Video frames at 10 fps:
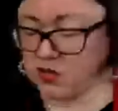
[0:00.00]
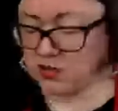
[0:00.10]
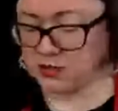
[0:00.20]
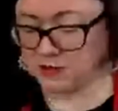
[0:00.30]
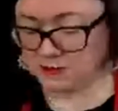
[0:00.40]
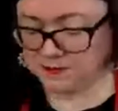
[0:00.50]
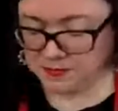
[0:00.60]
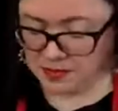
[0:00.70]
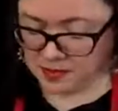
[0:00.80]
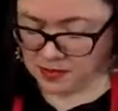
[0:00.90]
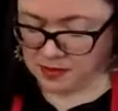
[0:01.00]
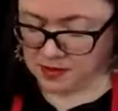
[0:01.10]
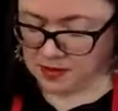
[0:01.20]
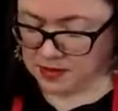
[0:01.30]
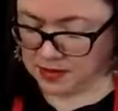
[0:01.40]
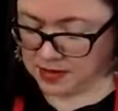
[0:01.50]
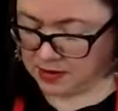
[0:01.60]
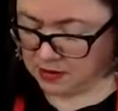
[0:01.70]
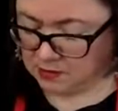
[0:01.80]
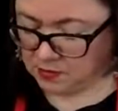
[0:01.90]
it.
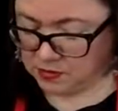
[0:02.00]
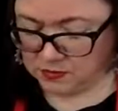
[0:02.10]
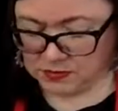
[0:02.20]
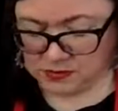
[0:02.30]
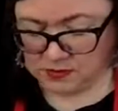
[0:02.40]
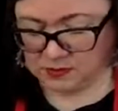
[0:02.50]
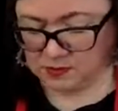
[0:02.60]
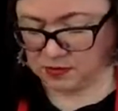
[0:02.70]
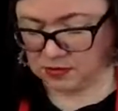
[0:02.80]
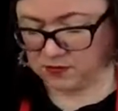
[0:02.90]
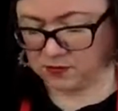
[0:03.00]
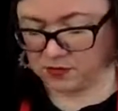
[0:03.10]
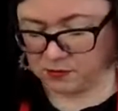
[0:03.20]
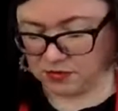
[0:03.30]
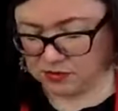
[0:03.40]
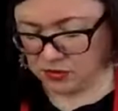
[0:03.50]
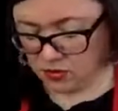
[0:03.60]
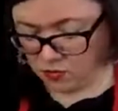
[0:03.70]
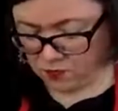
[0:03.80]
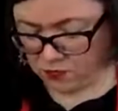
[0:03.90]
Now I'm gonna flip this
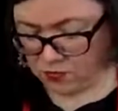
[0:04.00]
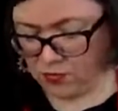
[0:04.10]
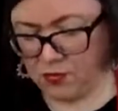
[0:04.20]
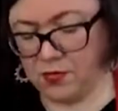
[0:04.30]
over